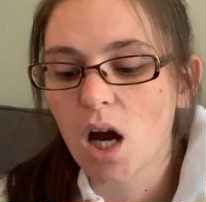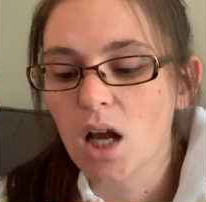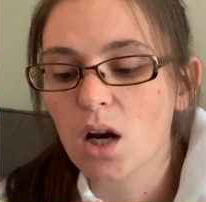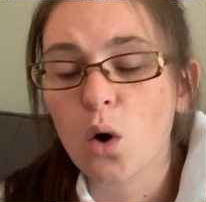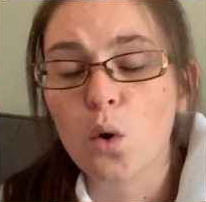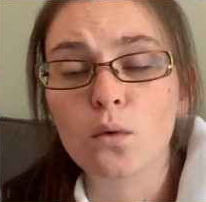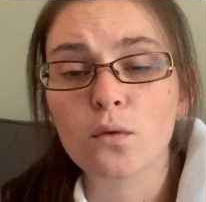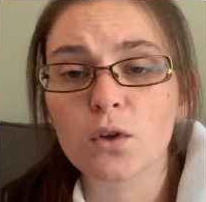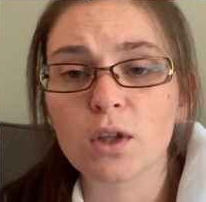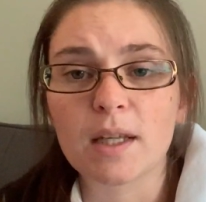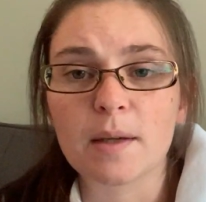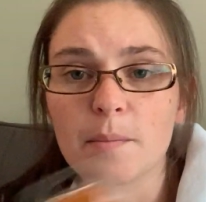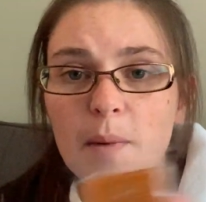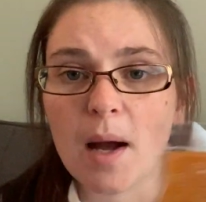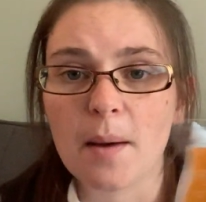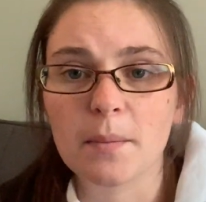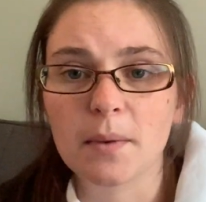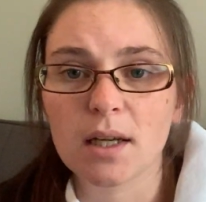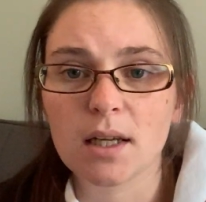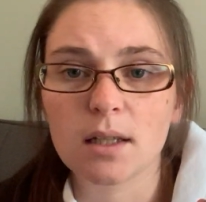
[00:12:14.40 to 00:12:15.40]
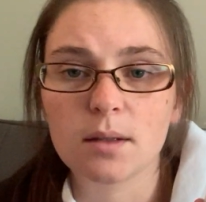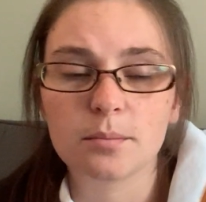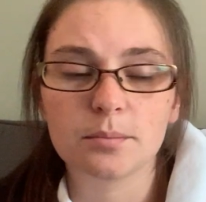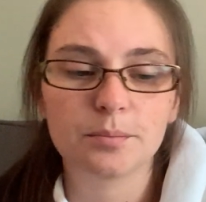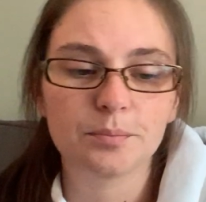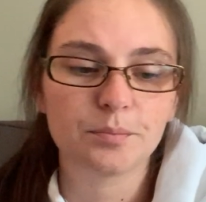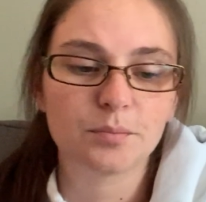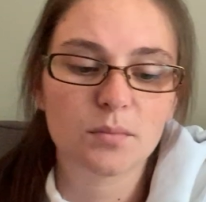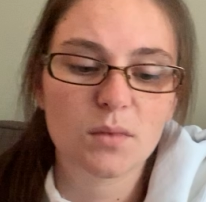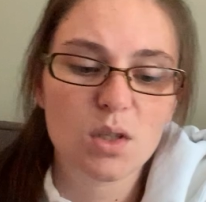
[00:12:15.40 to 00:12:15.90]
overly pumpkin.
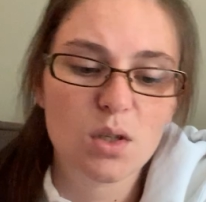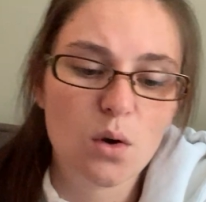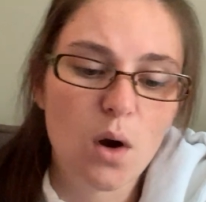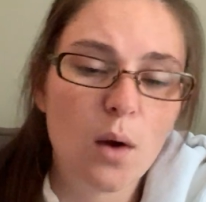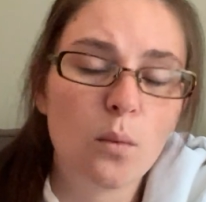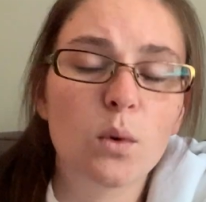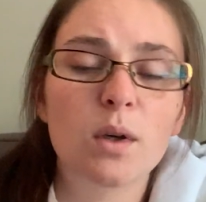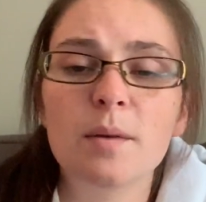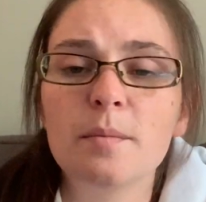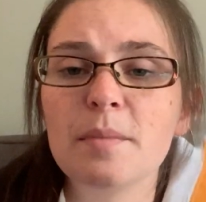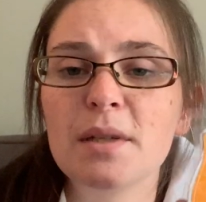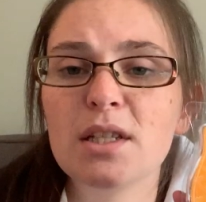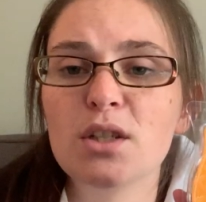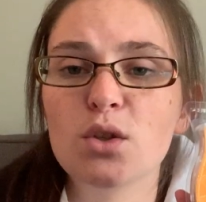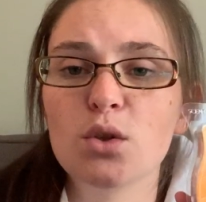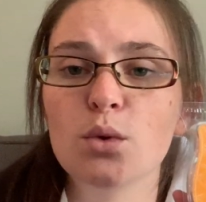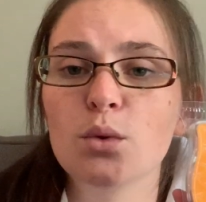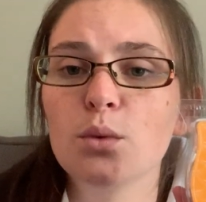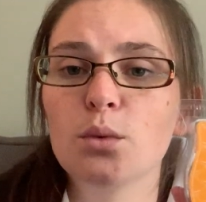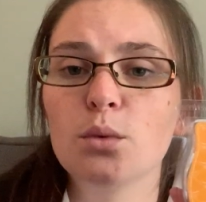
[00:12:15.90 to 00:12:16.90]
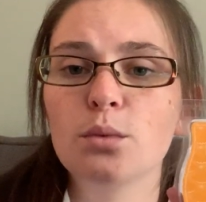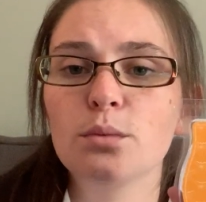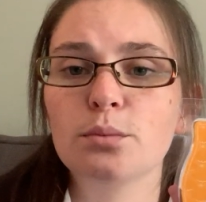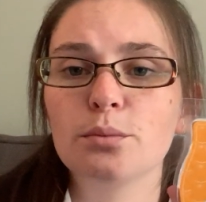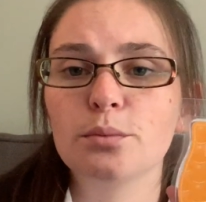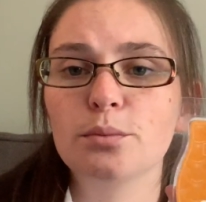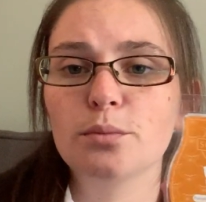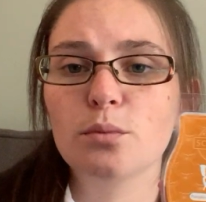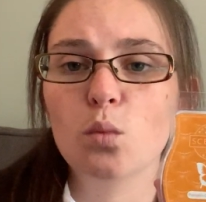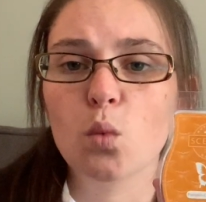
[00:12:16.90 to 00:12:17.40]
So I wouldn't be too
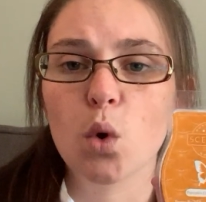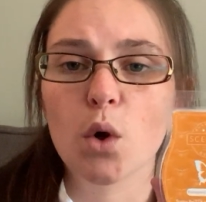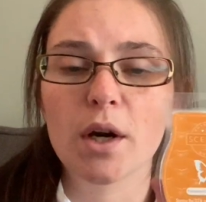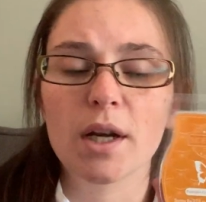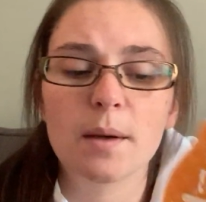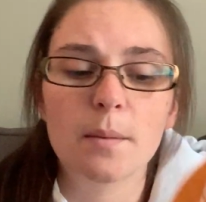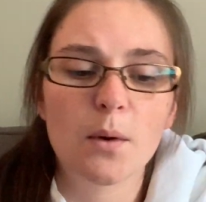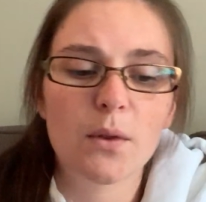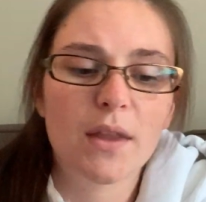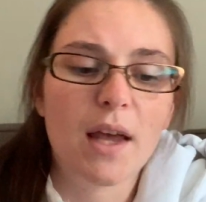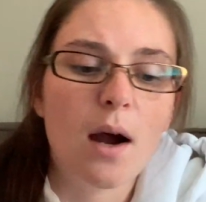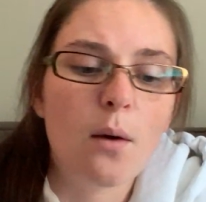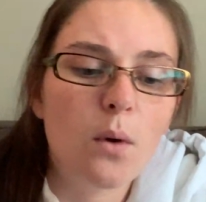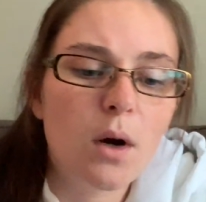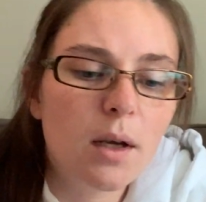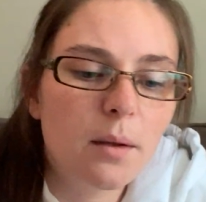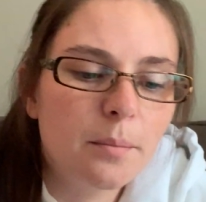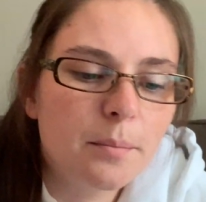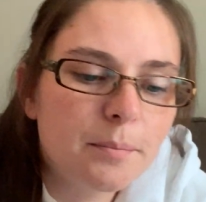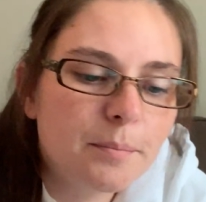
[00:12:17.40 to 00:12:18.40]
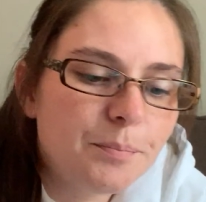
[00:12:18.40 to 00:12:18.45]
worried about that one.